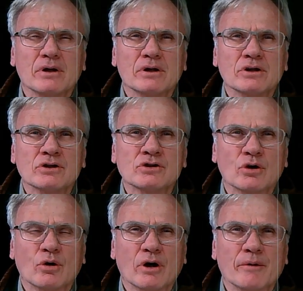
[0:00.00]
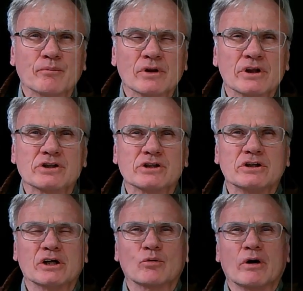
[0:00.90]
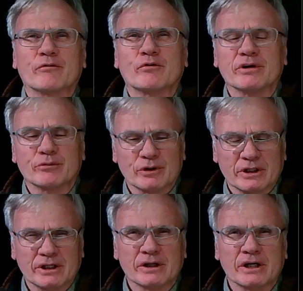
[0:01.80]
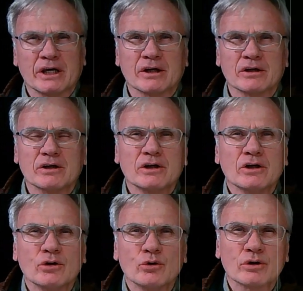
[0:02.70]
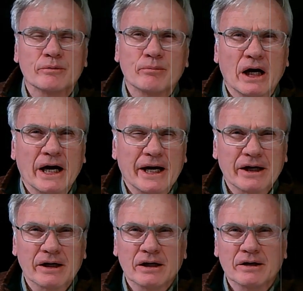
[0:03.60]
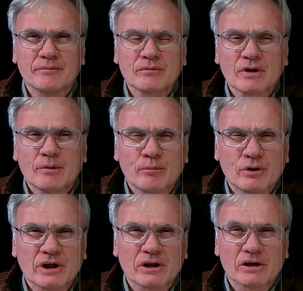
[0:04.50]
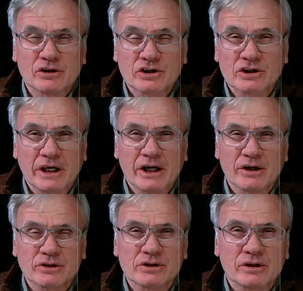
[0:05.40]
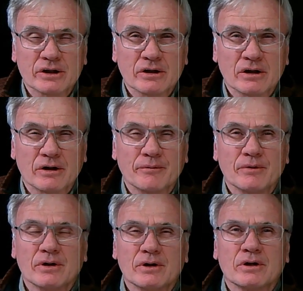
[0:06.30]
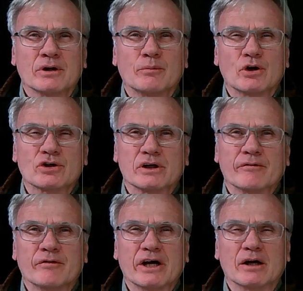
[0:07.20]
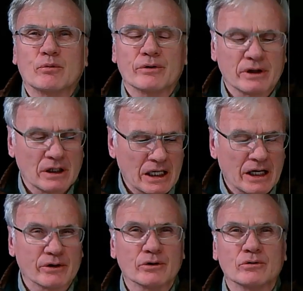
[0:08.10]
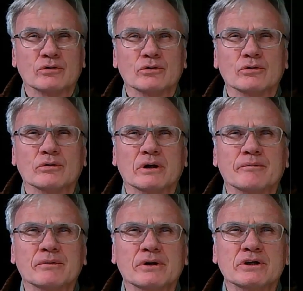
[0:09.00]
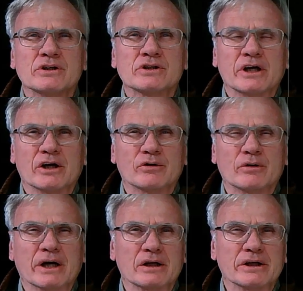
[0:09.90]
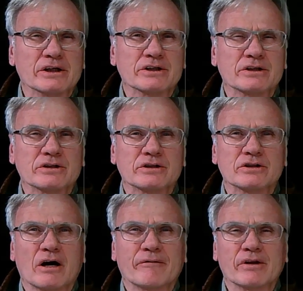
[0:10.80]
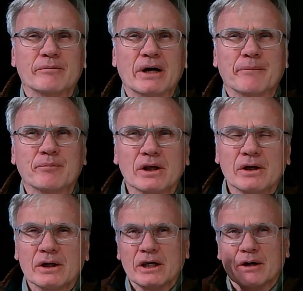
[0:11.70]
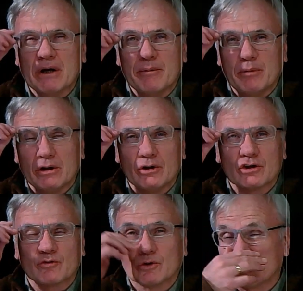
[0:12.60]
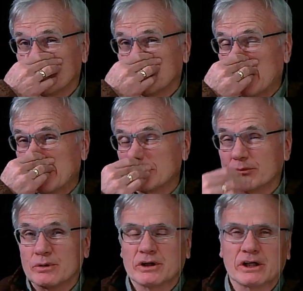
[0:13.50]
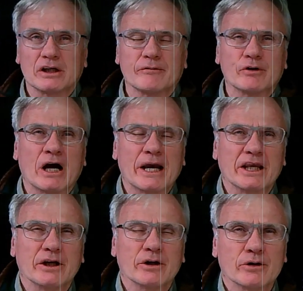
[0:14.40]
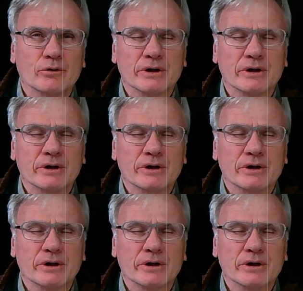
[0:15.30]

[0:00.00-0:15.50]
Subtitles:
So this is done quite frequently, and you can buy particular scales that are commercially available that allow you to scale directly distances off of the map. it may be useful sometimes, particularly if you're hiking or doing